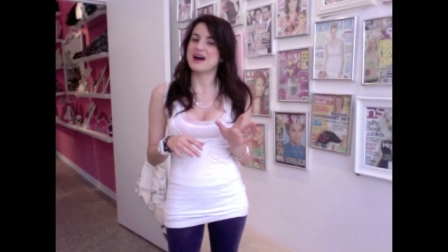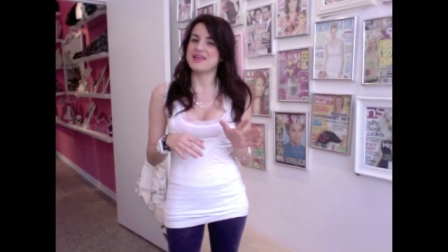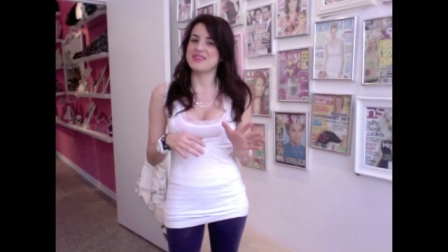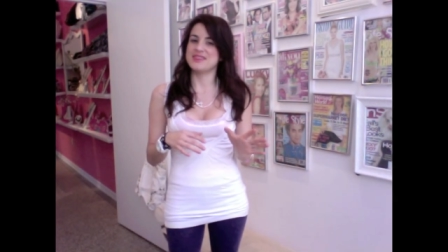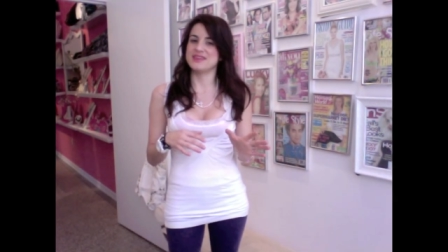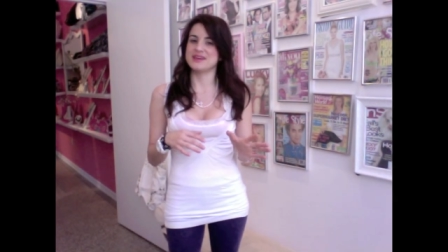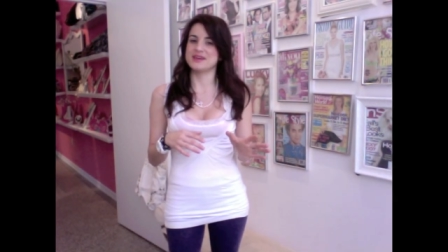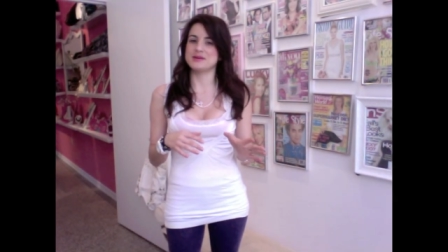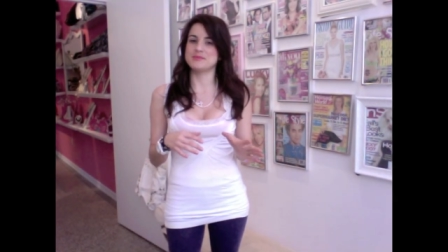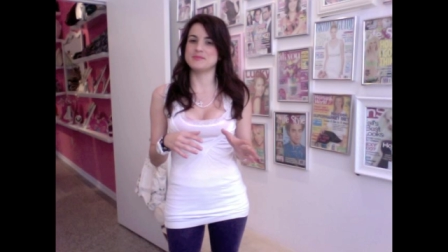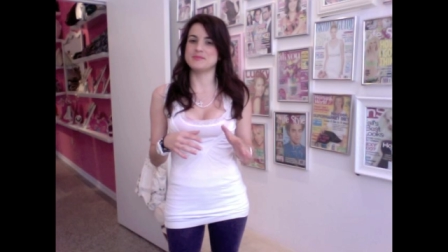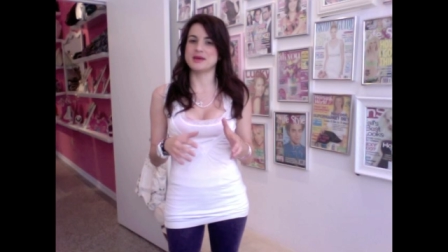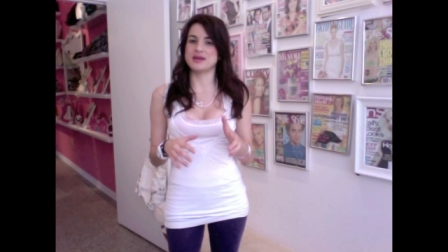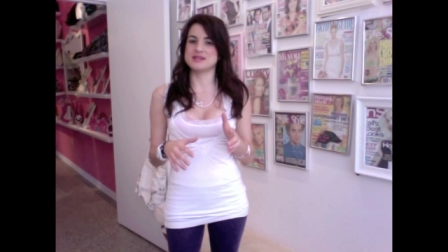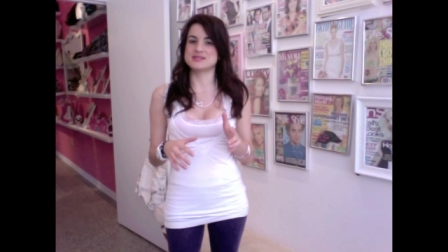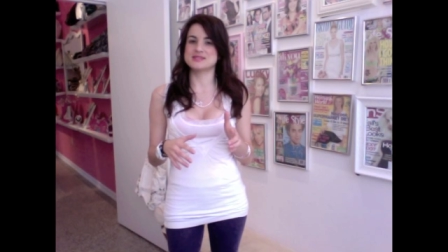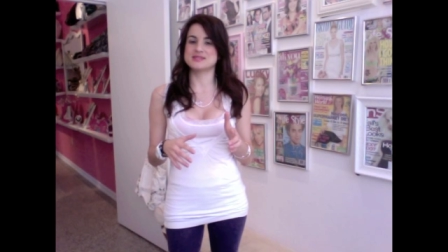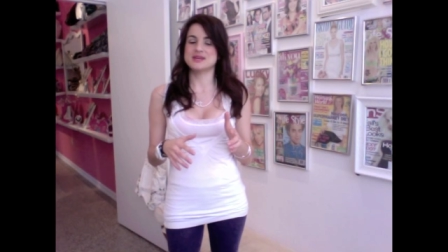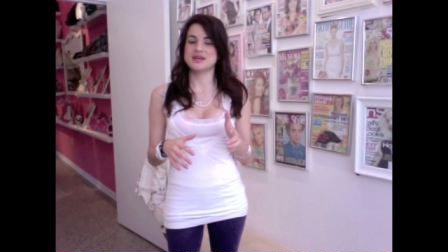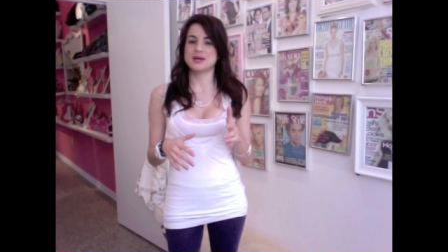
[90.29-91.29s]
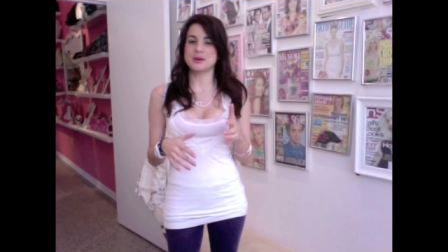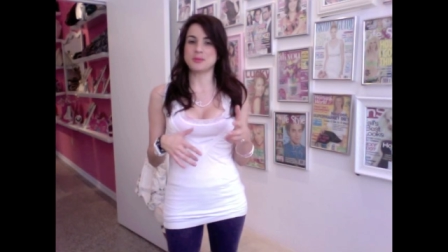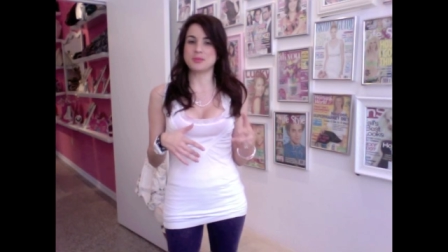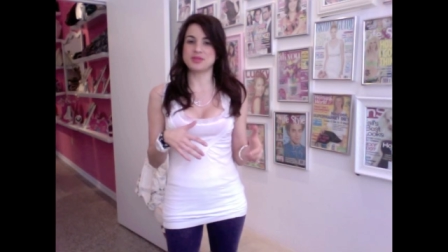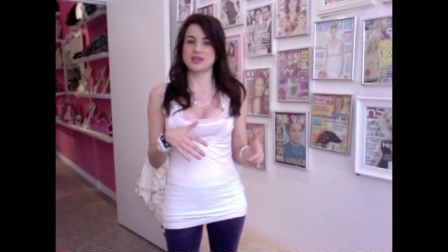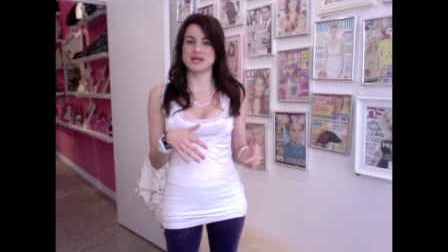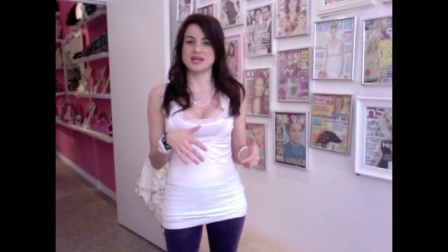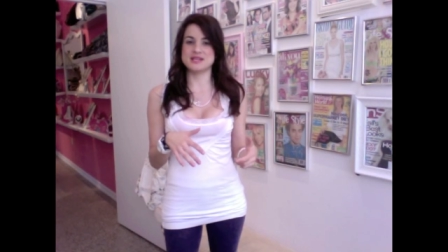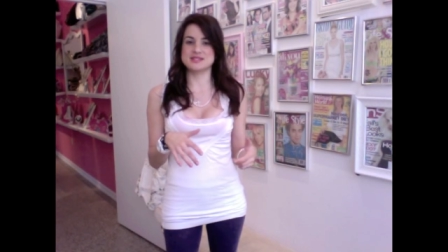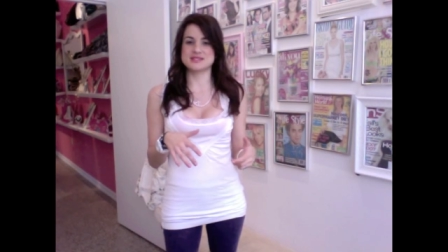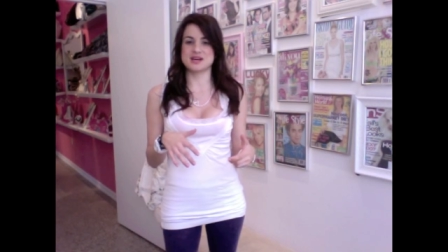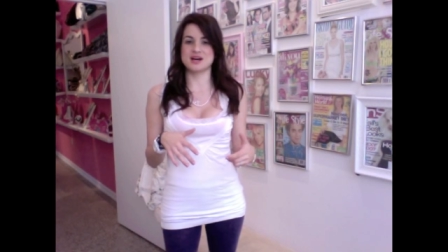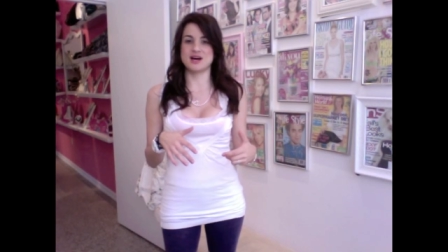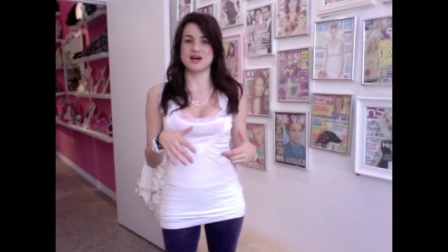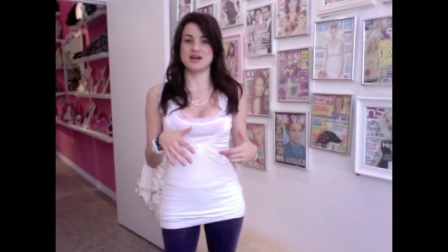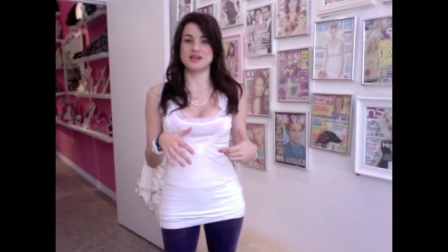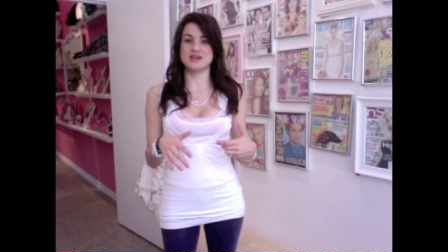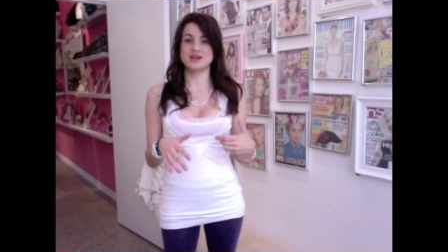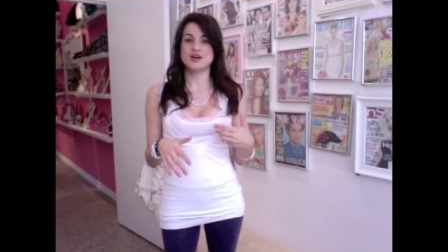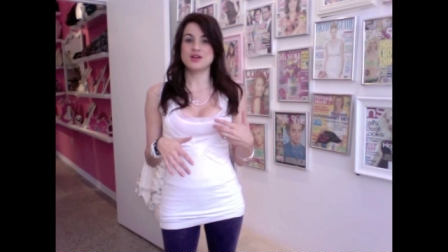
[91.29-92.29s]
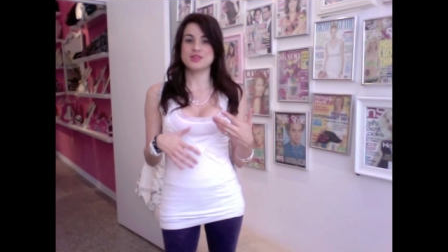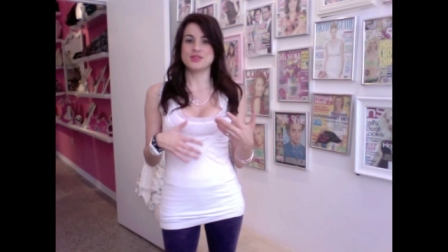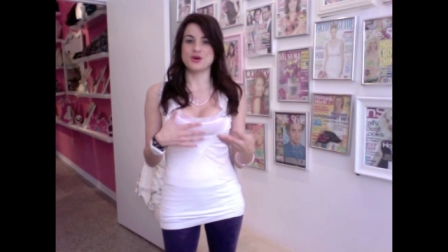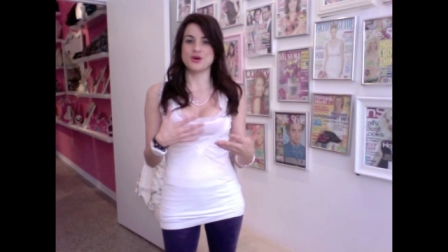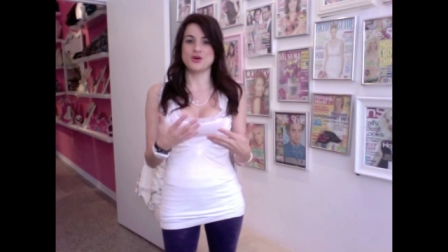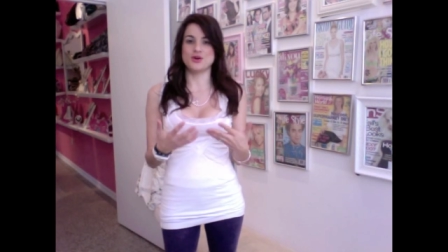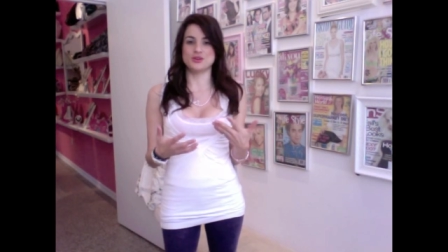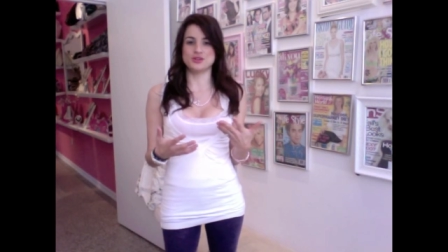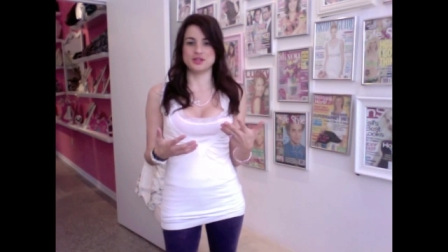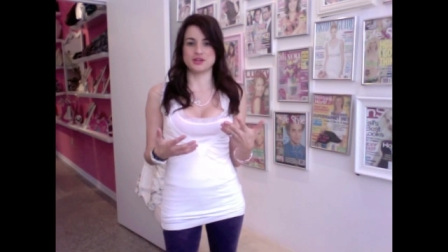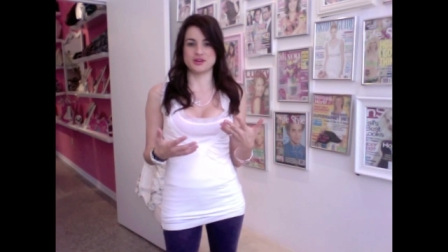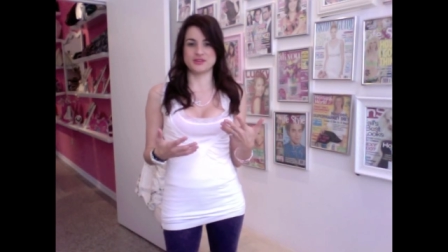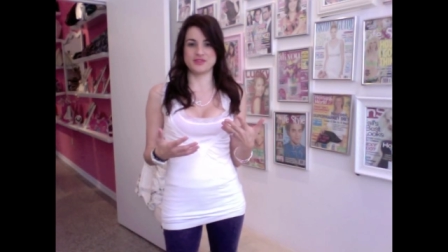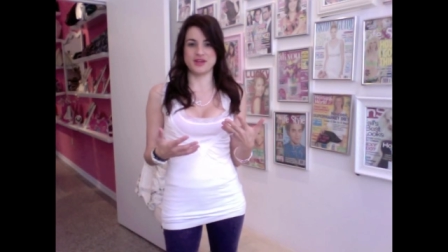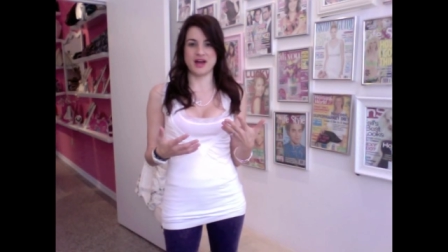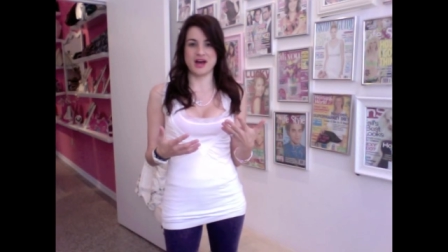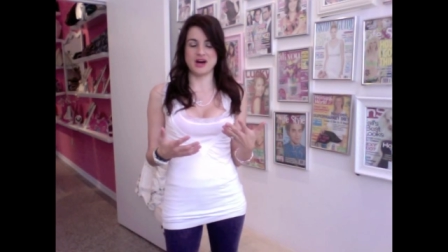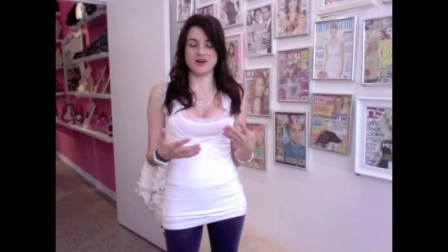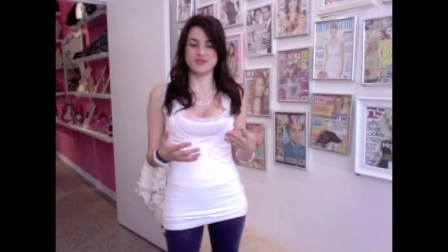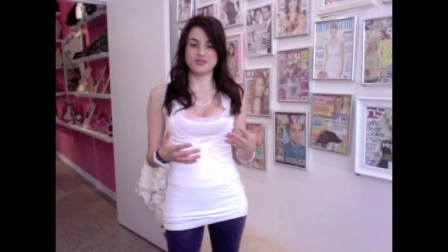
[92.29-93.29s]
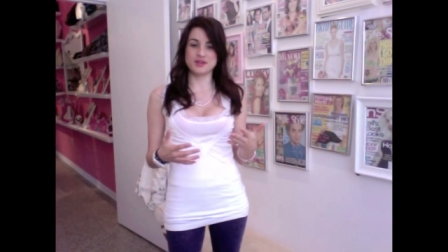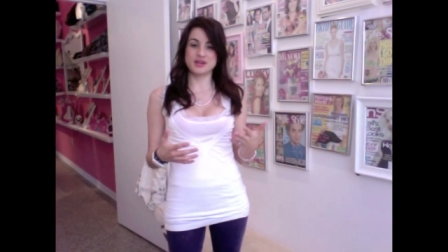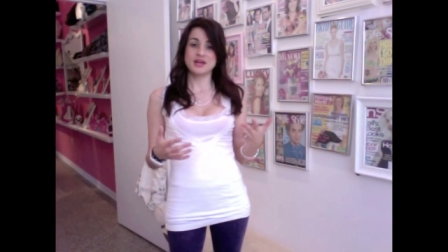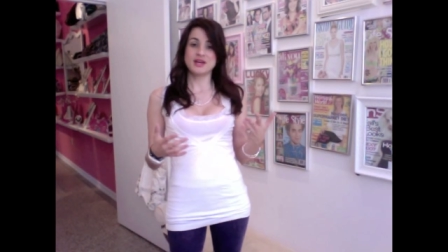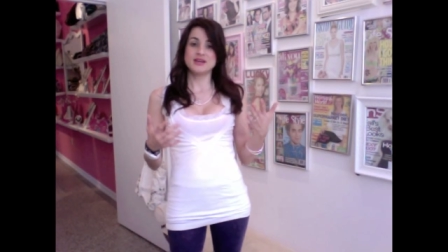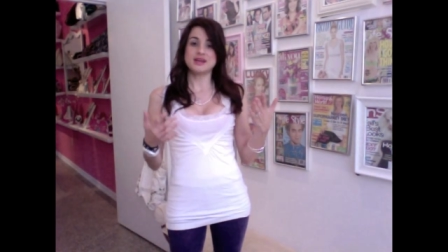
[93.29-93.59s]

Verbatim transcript: I think it makes, it plays on the whole look of the outfit.